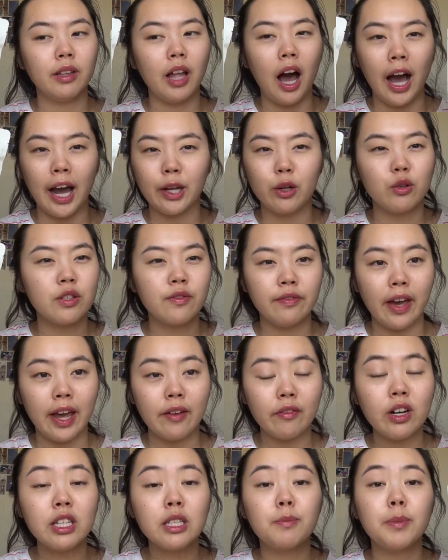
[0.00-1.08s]
Idol's
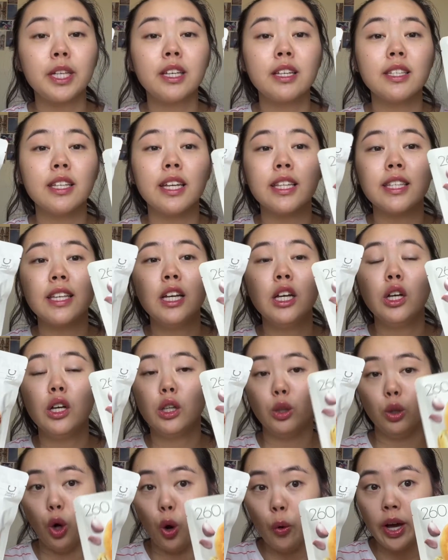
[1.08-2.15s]
favorites because it's
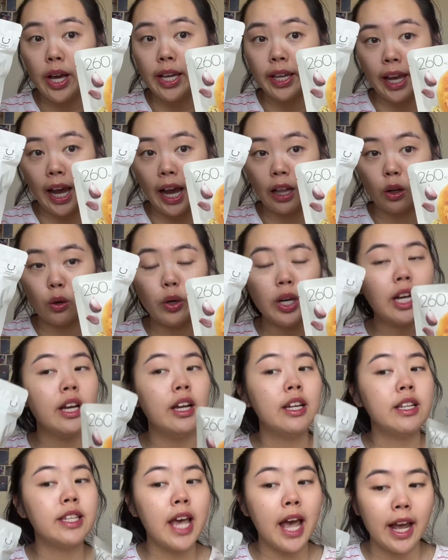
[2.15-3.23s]
lower in calorie,
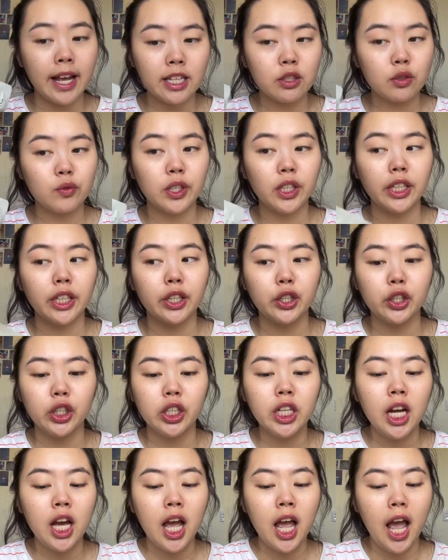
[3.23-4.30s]
tastes really good,